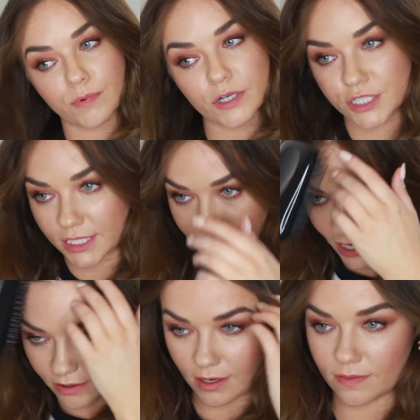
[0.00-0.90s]
Brushing it
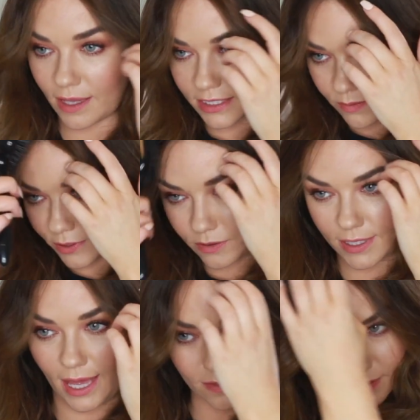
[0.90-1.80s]
out, and that's when you
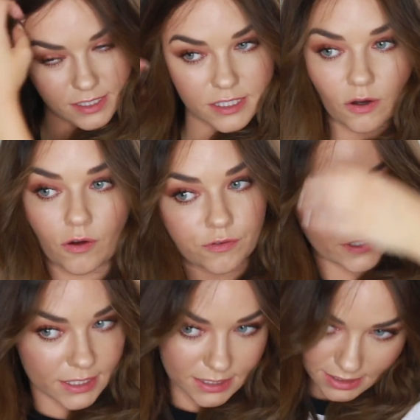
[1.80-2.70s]
get the
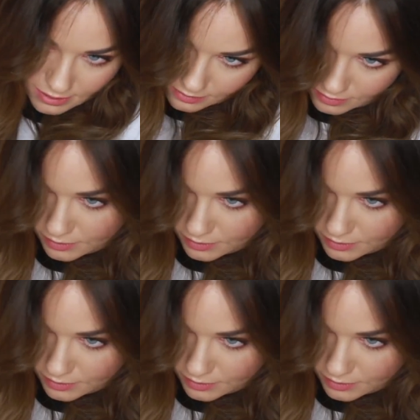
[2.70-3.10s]
softness.